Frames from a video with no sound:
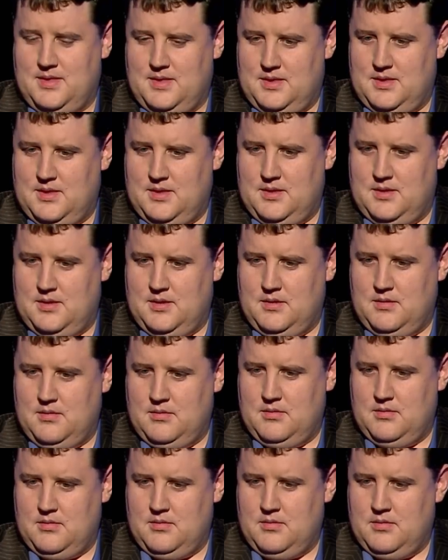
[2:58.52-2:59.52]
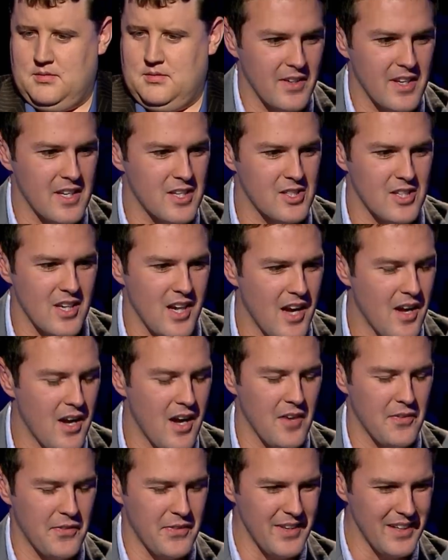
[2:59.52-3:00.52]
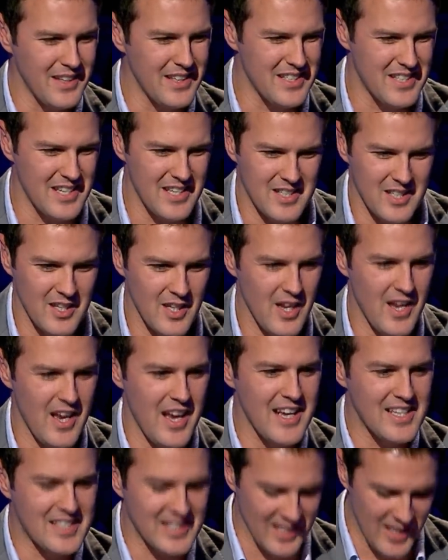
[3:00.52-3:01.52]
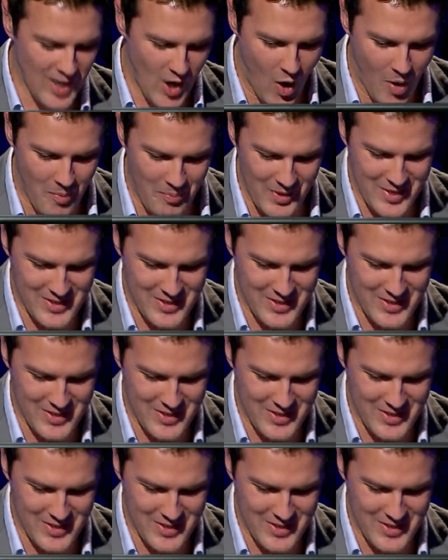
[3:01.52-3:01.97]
I cannot believe this. I think it's Italy or